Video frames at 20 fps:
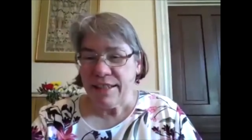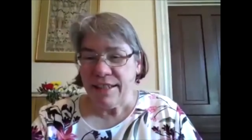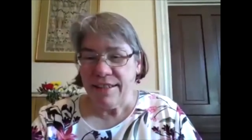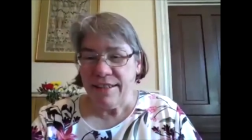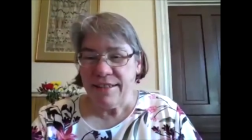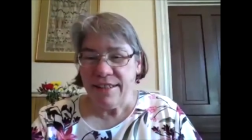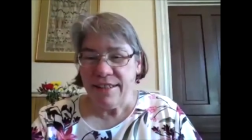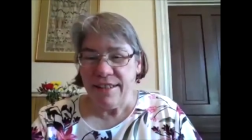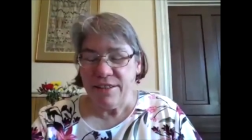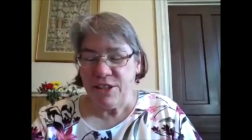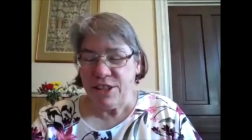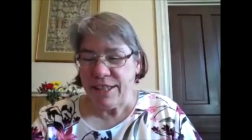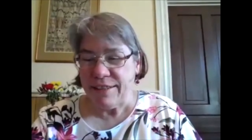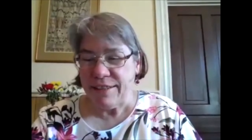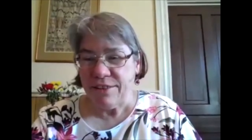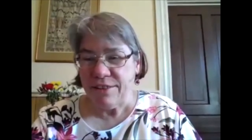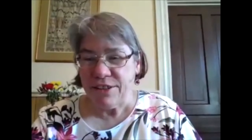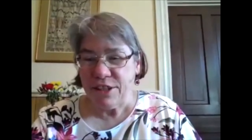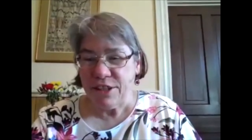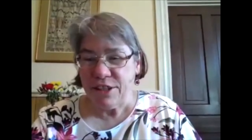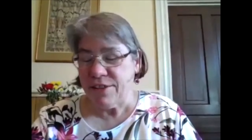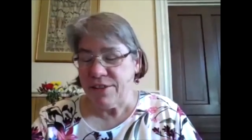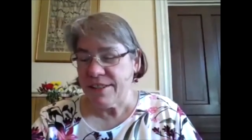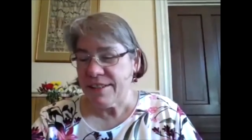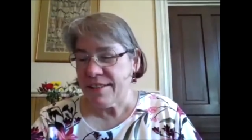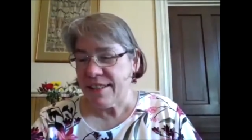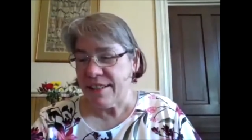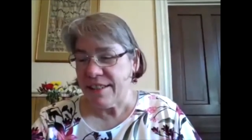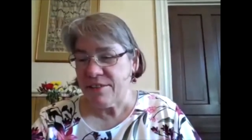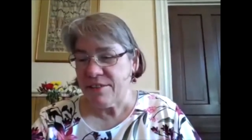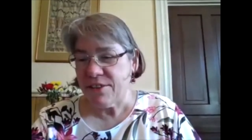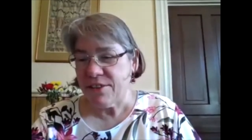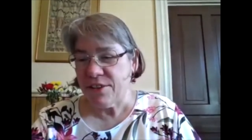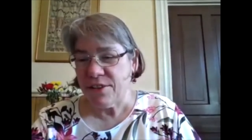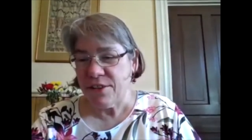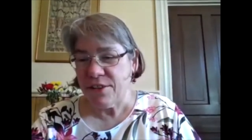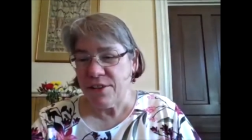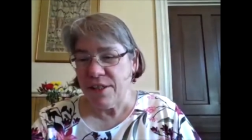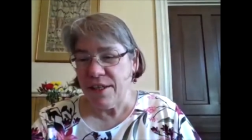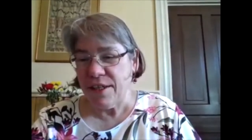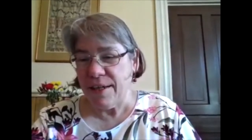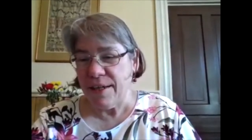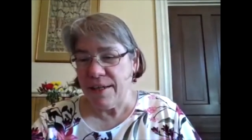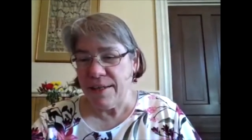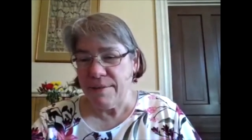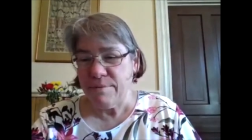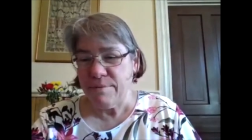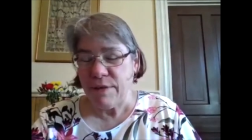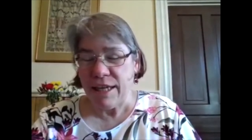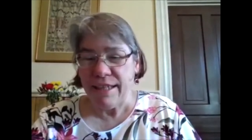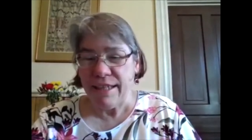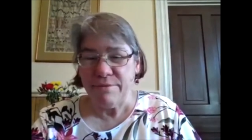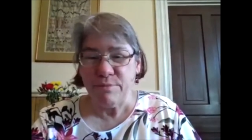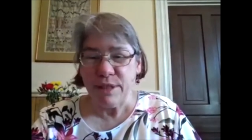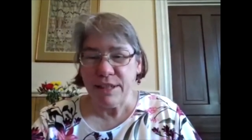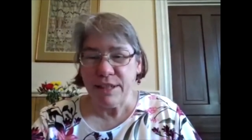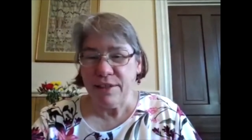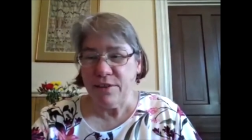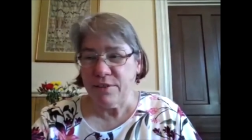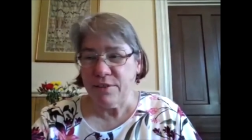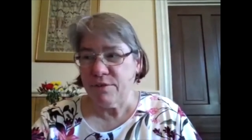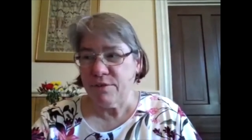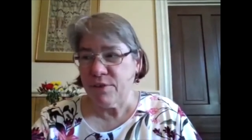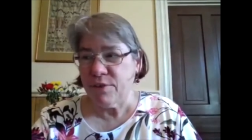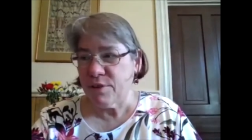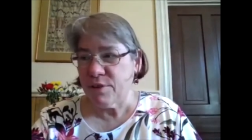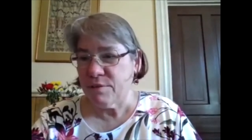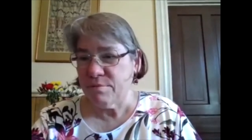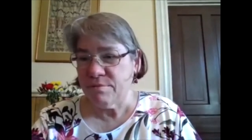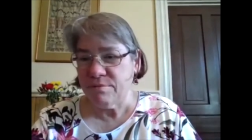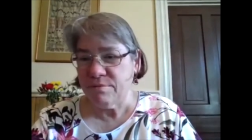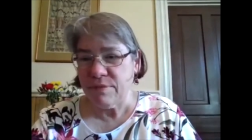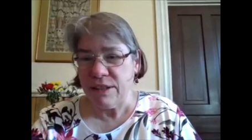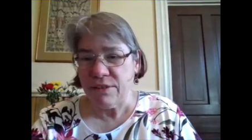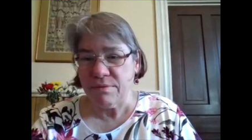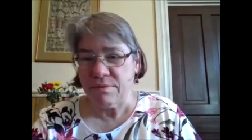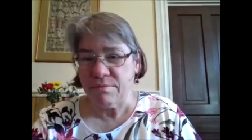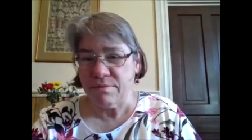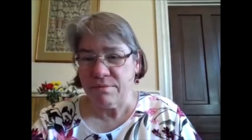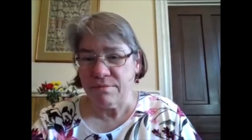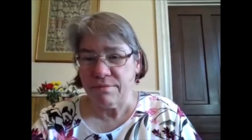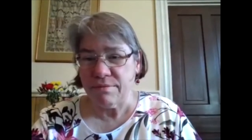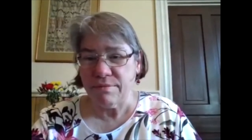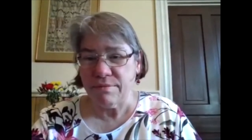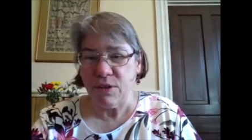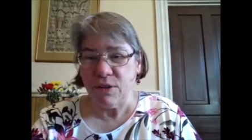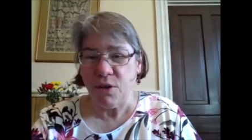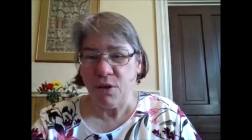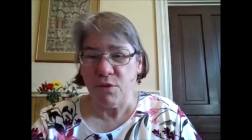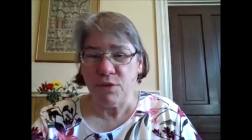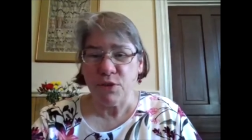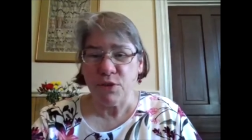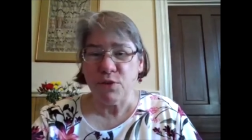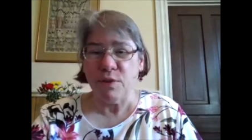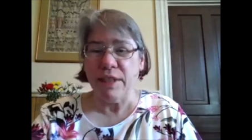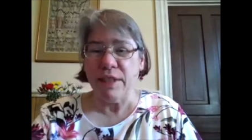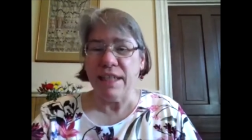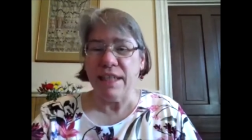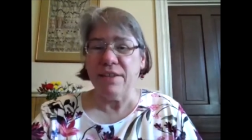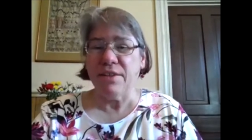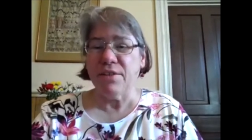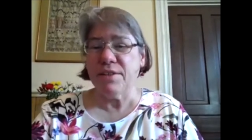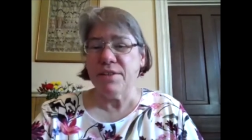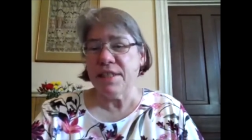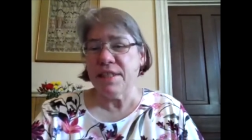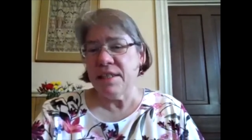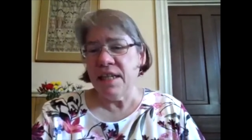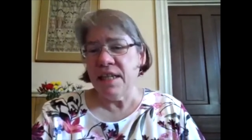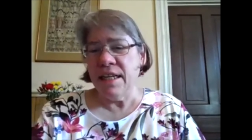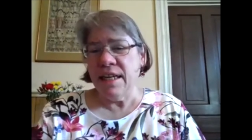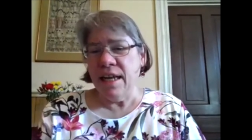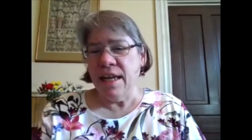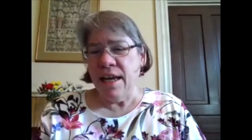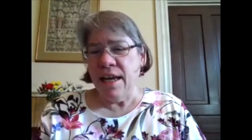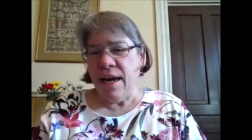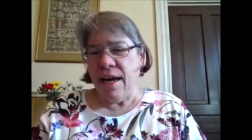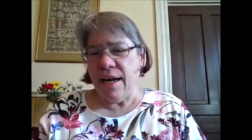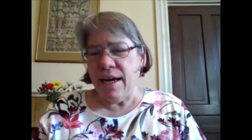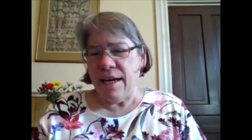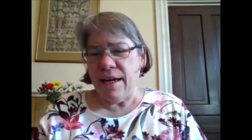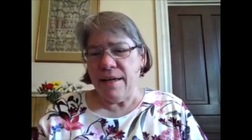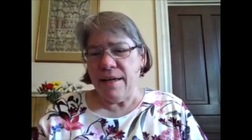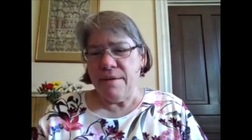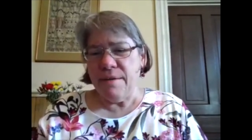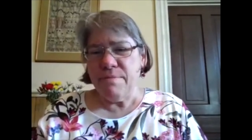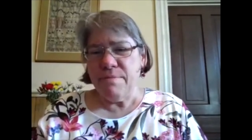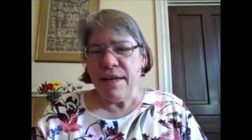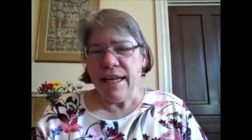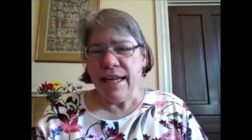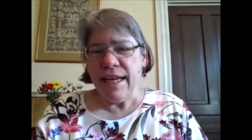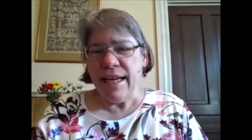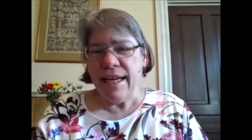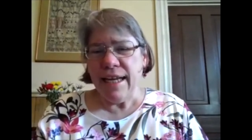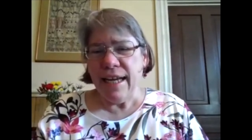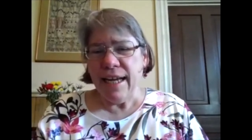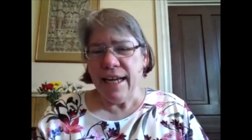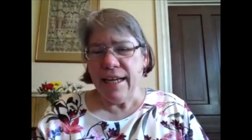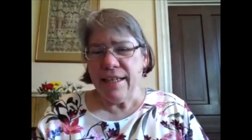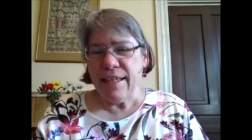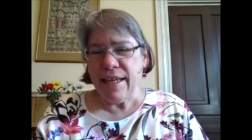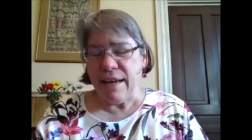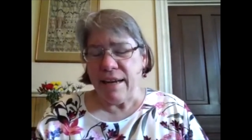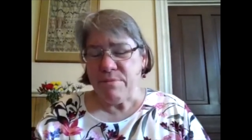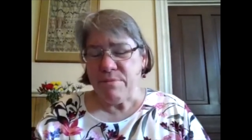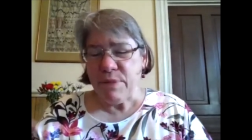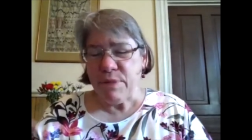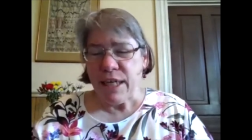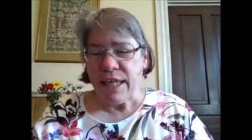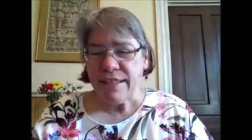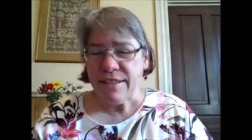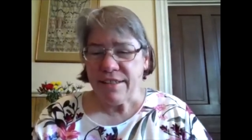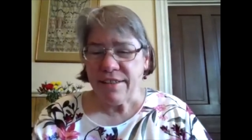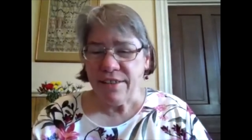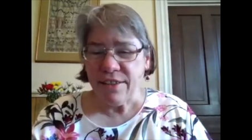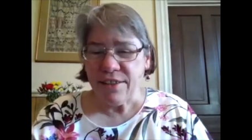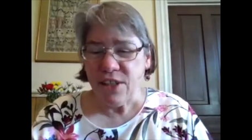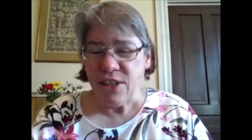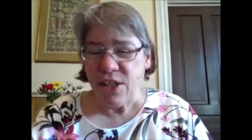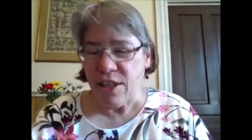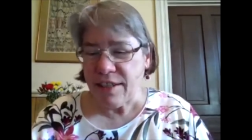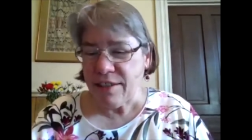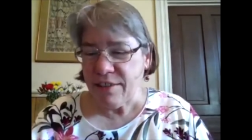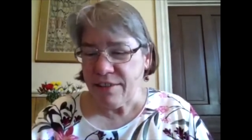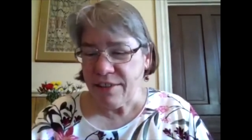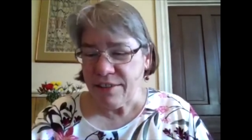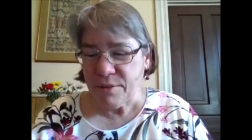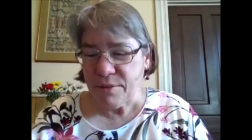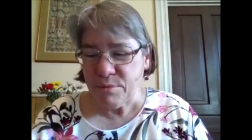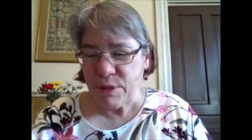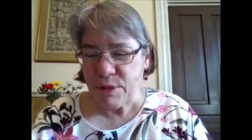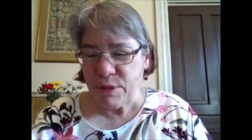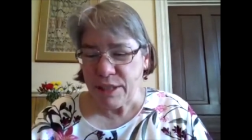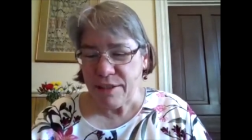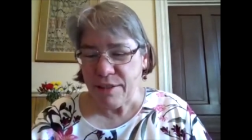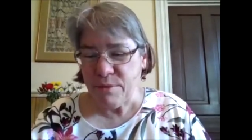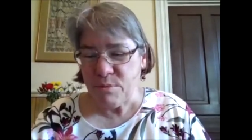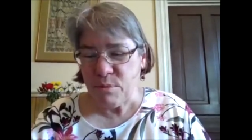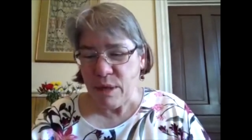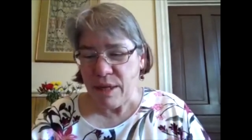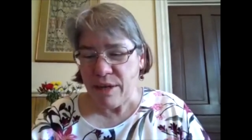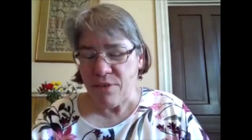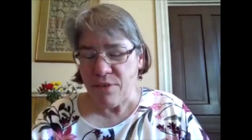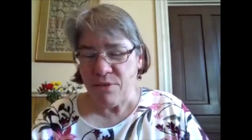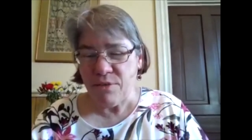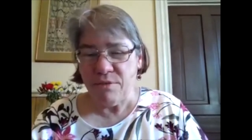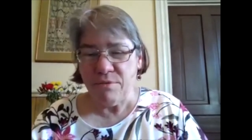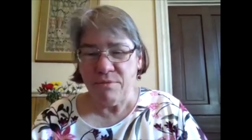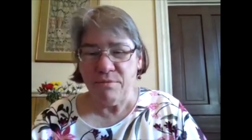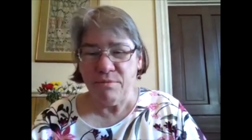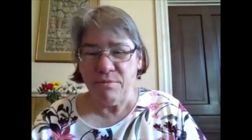I teach English here at Center. I've been here for, well, over 20 years. And I've been asked to talk a little bit about